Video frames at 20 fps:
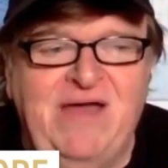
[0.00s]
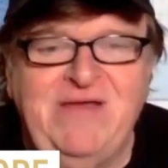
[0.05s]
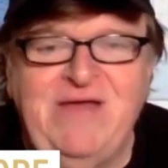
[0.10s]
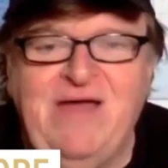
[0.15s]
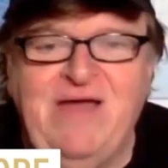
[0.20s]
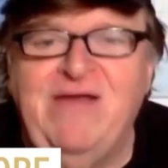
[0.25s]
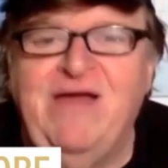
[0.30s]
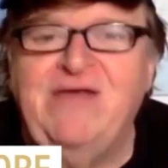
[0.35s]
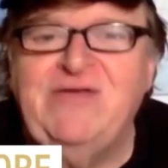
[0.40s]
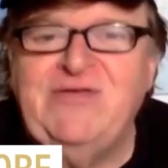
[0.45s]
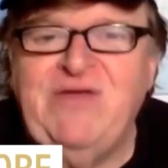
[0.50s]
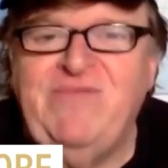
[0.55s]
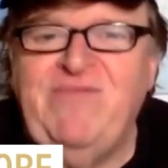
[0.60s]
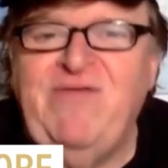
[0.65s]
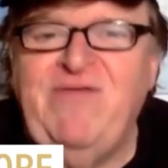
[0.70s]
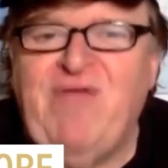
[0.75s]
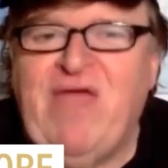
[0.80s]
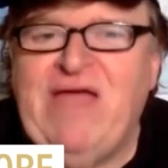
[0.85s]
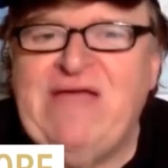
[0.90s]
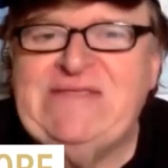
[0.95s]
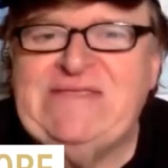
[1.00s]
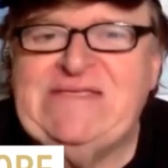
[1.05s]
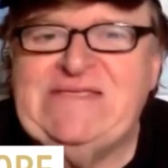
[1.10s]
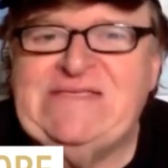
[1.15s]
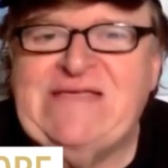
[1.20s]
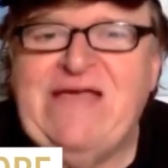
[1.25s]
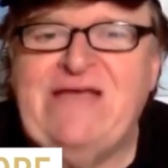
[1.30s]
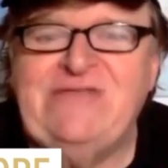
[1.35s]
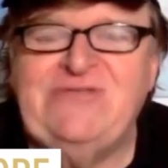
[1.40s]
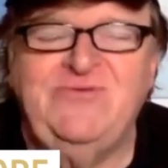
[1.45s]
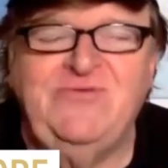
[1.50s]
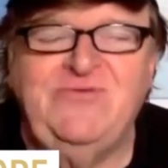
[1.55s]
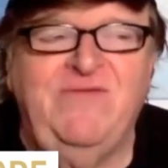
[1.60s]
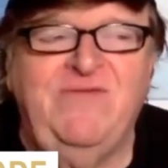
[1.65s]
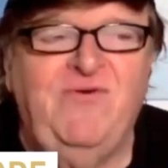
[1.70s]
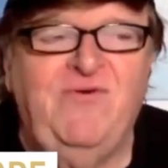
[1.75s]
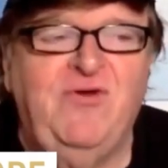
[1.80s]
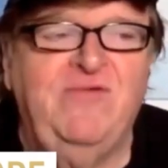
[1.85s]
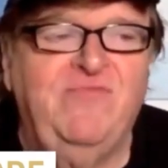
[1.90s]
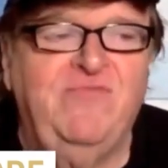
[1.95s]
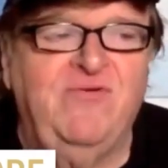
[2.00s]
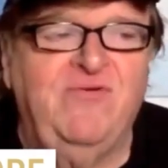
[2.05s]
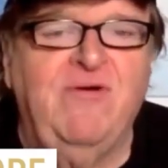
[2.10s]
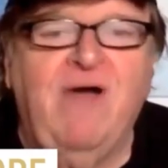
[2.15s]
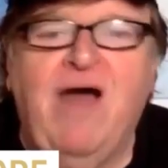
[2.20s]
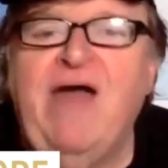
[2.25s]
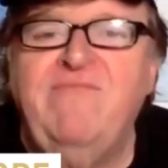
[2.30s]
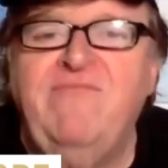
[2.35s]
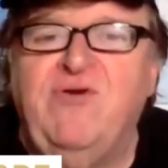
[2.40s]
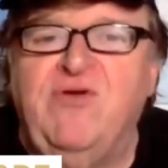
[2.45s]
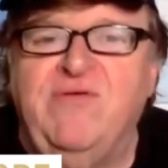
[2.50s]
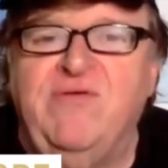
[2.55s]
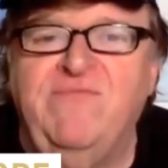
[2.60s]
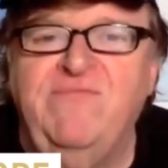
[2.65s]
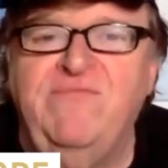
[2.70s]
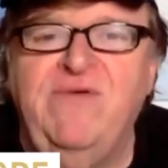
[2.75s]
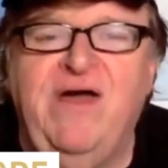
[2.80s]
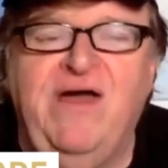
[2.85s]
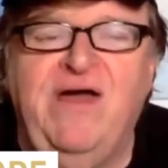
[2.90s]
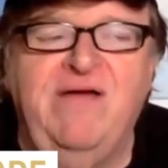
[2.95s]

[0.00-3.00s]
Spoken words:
I've never asked these guys who they voted for. I voted.